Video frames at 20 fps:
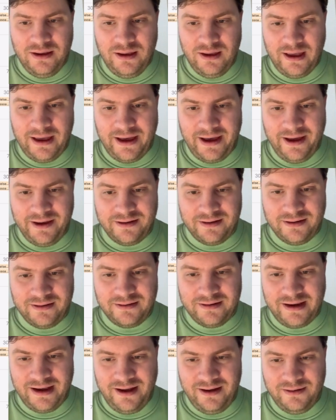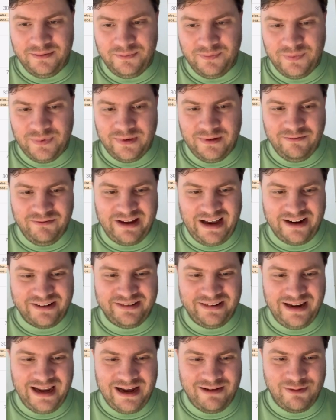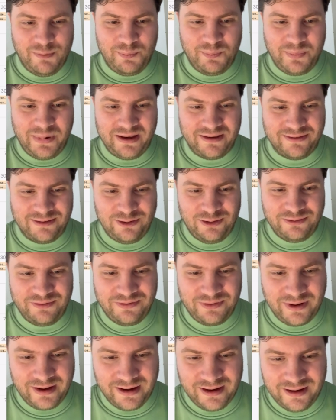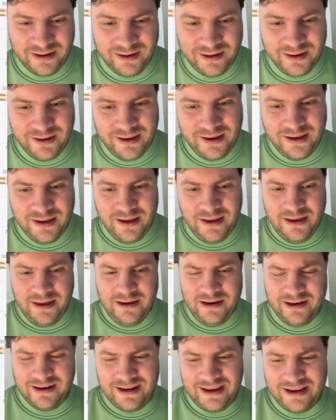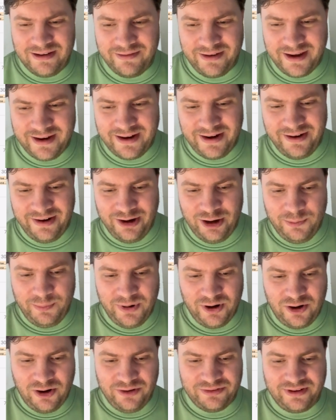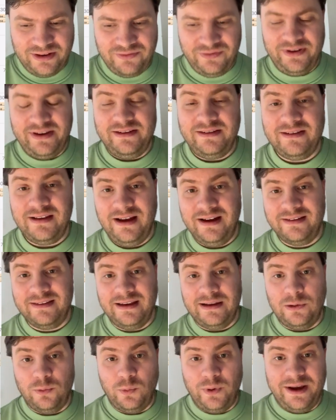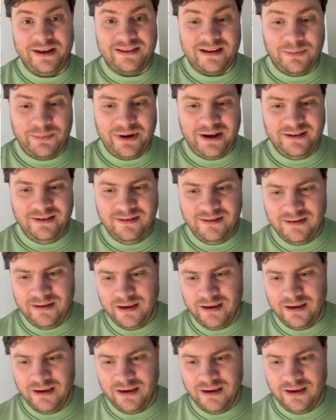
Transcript: And yeah, we actually have a bit of a leeway here because it feels like they'll wait a bit.